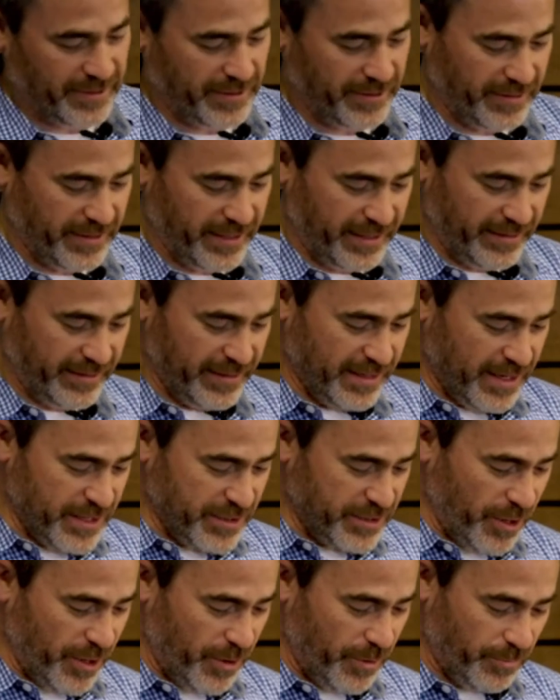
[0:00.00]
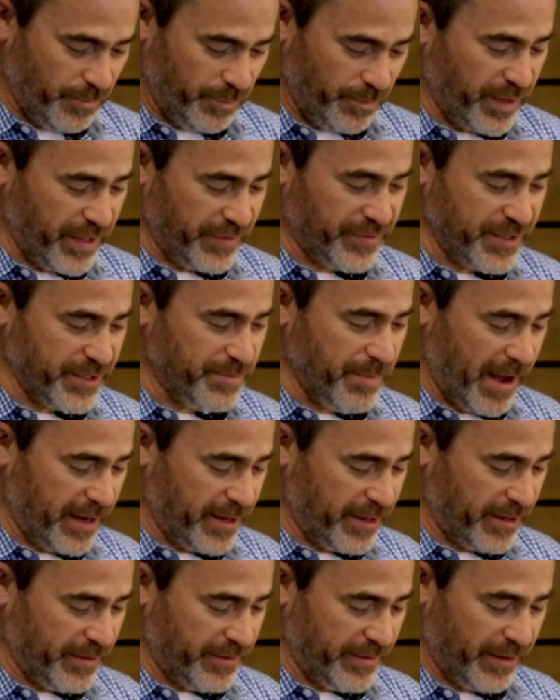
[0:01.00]
All right, so get this
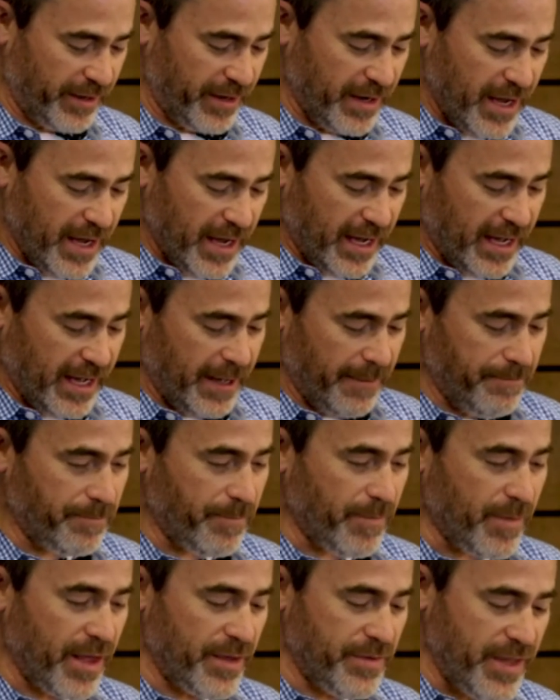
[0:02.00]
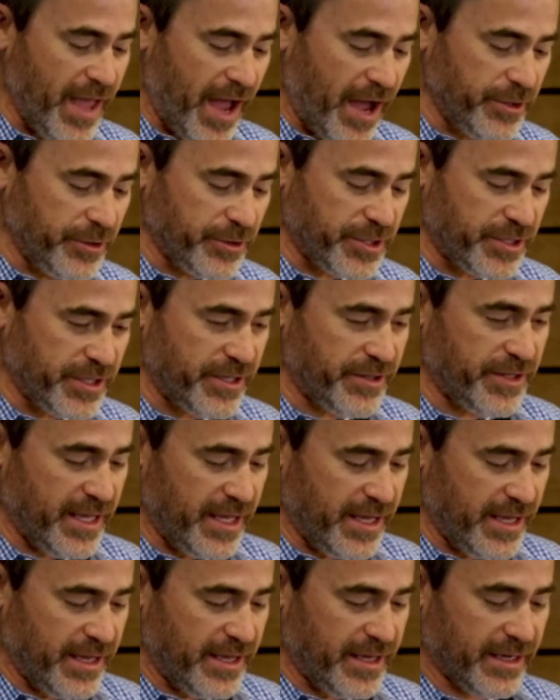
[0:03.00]
back on there. Now you'll see
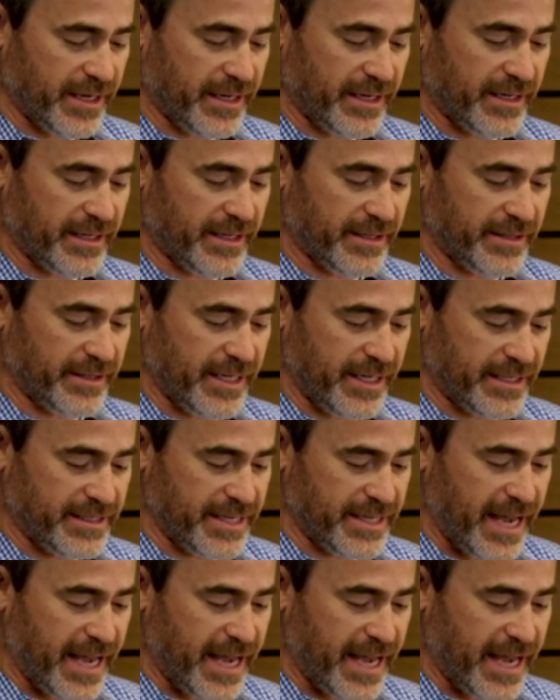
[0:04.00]
the